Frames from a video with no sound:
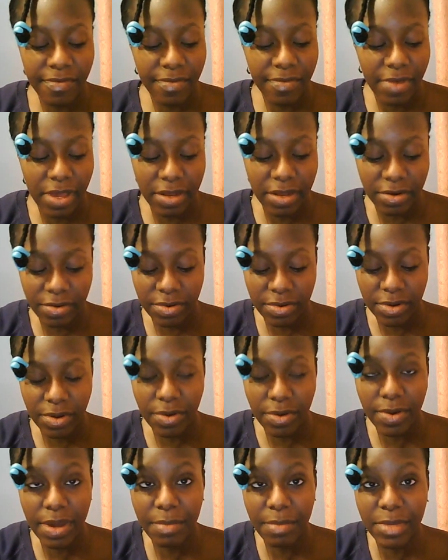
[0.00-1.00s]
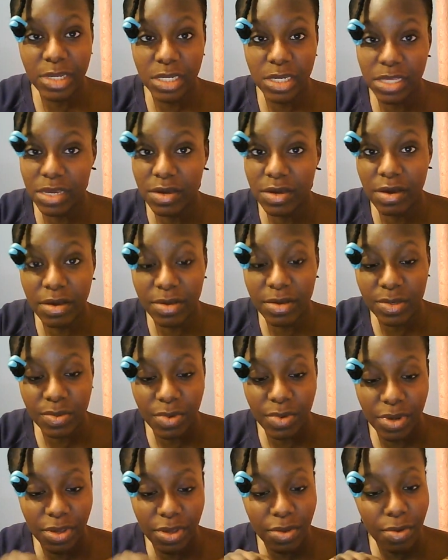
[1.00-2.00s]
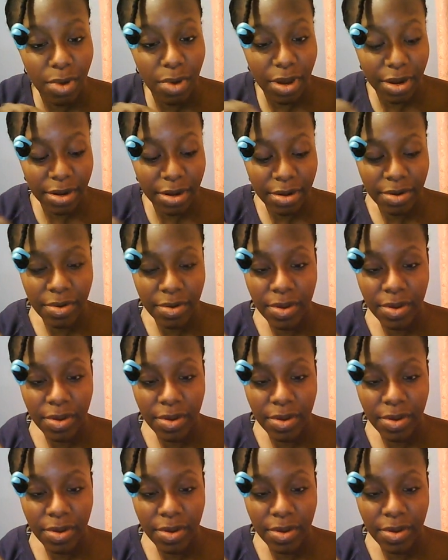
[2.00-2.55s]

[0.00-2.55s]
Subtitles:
I don't know how much they cost where you are.